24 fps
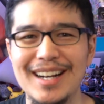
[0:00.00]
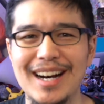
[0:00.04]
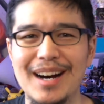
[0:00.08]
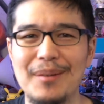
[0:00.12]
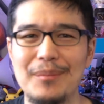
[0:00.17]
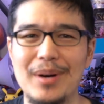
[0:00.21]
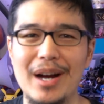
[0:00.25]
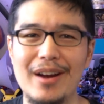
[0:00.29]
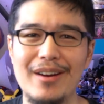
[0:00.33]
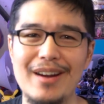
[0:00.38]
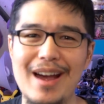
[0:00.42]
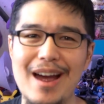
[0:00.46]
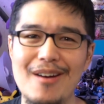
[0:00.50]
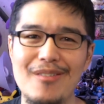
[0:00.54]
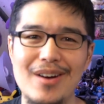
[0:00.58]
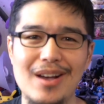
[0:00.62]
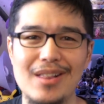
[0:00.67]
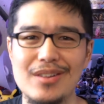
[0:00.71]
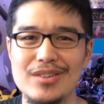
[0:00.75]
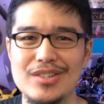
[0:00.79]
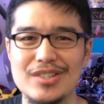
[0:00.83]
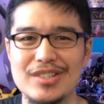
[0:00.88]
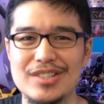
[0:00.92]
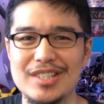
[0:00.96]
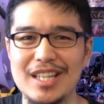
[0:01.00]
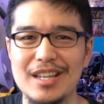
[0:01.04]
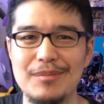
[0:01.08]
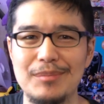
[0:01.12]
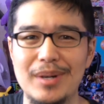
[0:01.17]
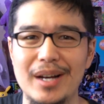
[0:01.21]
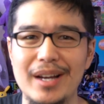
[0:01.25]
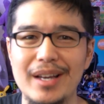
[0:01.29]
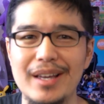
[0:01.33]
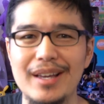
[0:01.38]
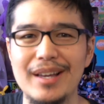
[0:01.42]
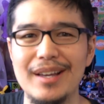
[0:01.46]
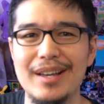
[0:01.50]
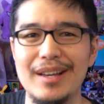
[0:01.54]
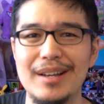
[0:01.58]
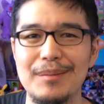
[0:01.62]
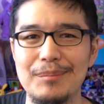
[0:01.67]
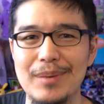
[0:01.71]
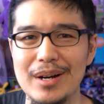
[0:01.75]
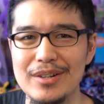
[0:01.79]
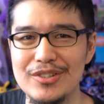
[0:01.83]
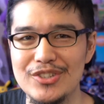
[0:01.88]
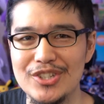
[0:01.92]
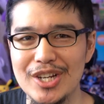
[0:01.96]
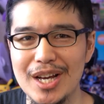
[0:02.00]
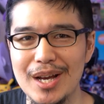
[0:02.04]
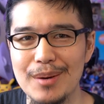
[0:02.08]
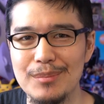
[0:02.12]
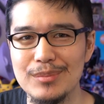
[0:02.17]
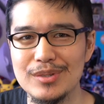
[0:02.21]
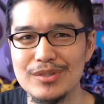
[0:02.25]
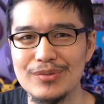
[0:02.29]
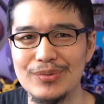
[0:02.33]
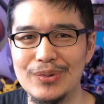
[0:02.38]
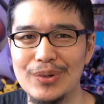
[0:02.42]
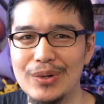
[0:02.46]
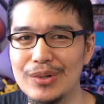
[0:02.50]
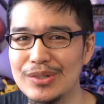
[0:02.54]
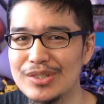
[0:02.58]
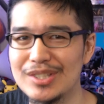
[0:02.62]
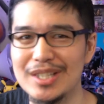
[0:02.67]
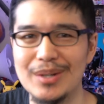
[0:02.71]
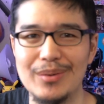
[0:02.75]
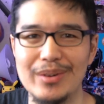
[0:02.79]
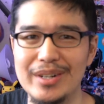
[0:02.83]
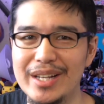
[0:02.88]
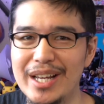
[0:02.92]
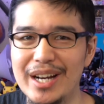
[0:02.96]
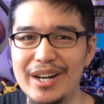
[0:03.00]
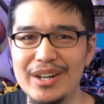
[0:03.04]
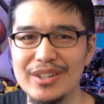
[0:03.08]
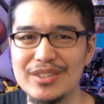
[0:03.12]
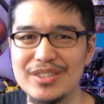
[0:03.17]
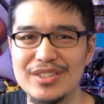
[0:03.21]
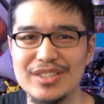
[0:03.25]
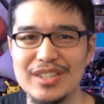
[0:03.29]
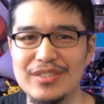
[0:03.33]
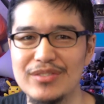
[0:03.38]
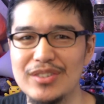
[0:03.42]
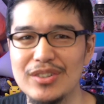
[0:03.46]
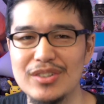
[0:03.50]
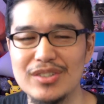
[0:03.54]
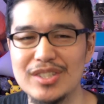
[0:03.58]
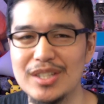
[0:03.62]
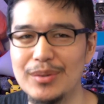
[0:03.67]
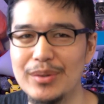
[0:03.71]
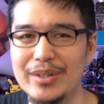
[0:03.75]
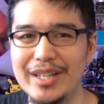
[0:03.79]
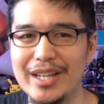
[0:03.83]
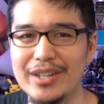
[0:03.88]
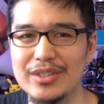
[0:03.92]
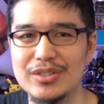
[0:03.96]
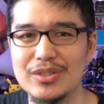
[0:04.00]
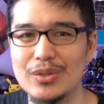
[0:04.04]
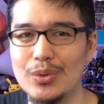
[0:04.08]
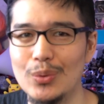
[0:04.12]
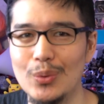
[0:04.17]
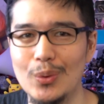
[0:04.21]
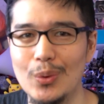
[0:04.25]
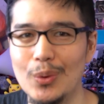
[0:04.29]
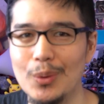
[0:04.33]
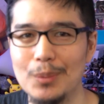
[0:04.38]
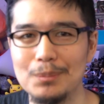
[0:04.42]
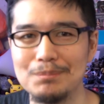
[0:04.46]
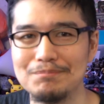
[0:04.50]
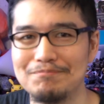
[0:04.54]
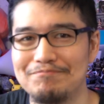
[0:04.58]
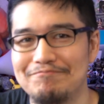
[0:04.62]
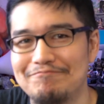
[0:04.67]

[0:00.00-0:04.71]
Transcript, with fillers: I, would rather just save my, my gems for someone else. If there's someone else cool,